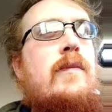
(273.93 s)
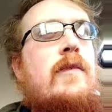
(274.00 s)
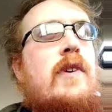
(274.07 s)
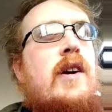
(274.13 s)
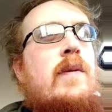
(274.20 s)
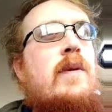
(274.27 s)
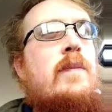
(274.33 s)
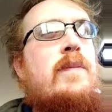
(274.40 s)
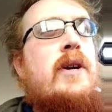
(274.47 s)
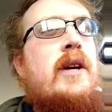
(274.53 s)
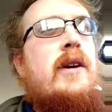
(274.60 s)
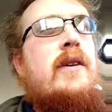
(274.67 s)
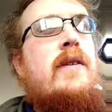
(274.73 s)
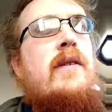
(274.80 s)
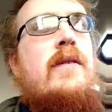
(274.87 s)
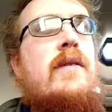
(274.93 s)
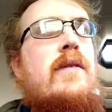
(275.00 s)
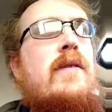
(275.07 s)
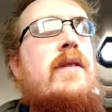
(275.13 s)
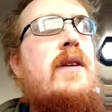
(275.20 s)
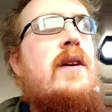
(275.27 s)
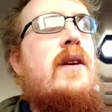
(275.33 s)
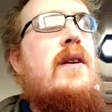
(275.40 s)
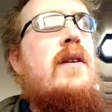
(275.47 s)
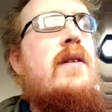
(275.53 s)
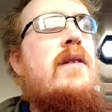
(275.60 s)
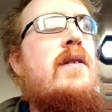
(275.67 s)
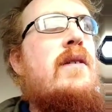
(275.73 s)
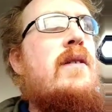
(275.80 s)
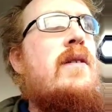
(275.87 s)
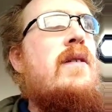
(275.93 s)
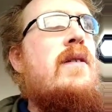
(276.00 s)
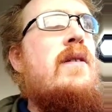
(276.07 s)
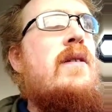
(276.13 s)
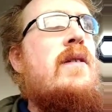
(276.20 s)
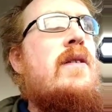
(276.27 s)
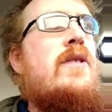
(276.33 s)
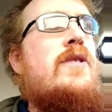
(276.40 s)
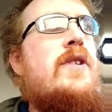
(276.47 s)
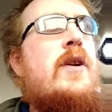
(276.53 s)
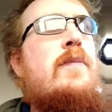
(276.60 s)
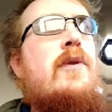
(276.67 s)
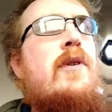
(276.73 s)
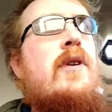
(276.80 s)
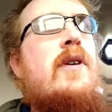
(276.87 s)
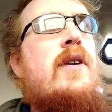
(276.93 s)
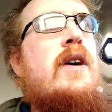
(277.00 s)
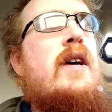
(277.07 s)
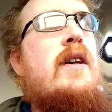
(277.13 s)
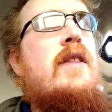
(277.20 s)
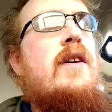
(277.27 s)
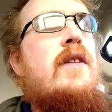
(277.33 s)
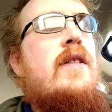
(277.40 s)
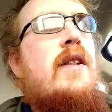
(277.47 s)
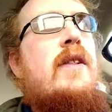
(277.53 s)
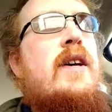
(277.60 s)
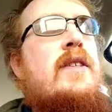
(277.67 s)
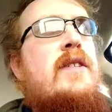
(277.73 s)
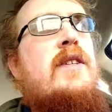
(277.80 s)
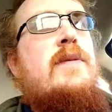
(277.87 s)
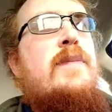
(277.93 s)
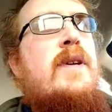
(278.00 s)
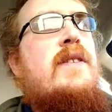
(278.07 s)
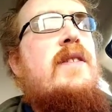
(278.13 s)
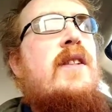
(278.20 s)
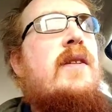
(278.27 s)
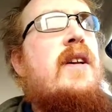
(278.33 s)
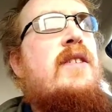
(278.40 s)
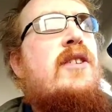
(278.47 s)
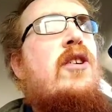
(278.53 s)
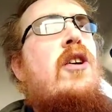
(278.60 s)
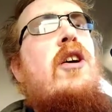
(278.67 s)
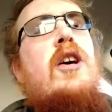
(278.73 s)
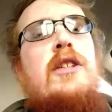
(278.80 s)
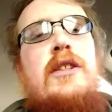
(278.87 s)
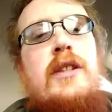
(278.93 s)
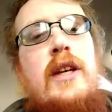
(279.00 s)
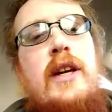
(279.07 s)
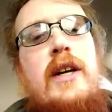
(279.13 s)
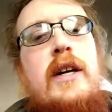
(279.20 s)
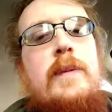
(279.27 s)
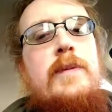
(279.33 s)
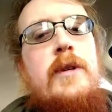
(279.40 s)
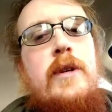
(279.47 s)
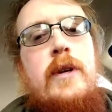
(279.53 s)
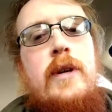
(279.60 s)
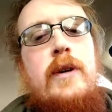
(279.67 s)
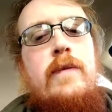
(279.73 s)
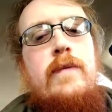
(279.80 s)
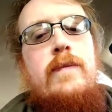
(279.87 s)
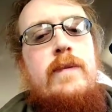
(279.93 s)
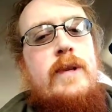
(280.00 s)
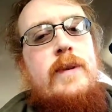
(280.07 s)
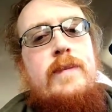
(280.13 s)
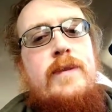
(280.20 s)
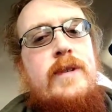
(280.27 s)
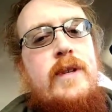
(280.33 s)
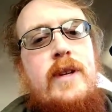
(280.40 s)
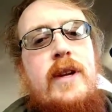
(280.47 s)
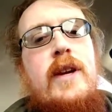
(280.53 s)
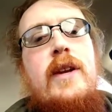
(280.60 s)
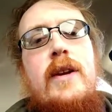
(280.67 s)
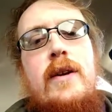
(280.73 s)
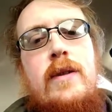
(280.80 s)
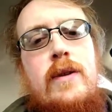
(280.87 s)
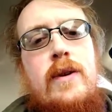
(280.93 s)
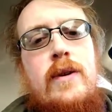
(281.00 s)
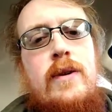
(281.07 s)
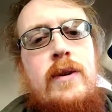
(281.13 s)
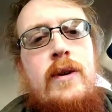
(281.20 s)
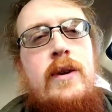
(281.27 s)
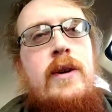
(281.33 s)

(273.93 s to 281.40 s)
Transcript: so I would pick the cheaper, the less the less costly option of, well, I'm just going to eat healthier,